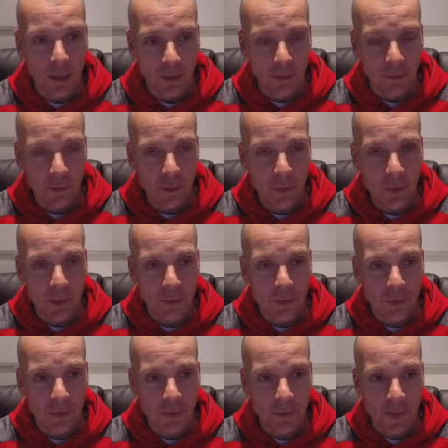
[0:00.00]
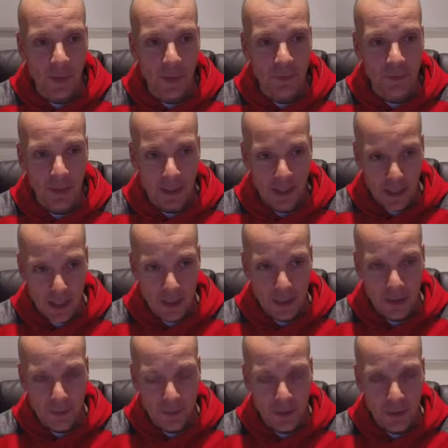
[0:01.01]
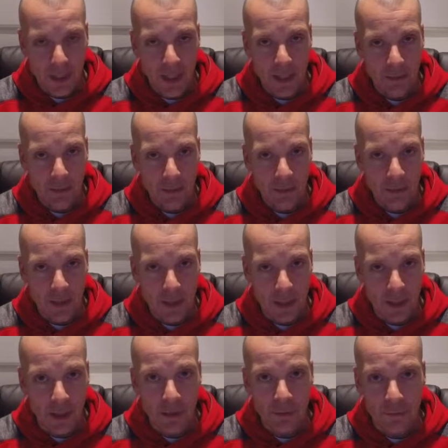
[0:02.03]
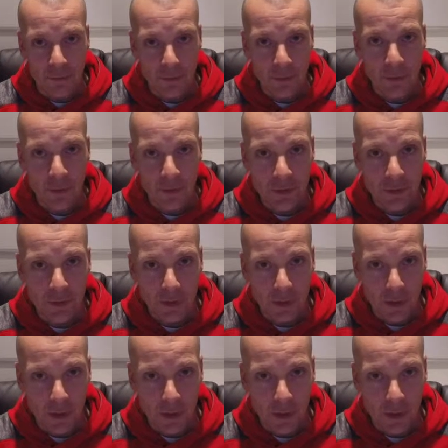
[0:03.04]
I was quite impressed with that, and now we'll see how the focus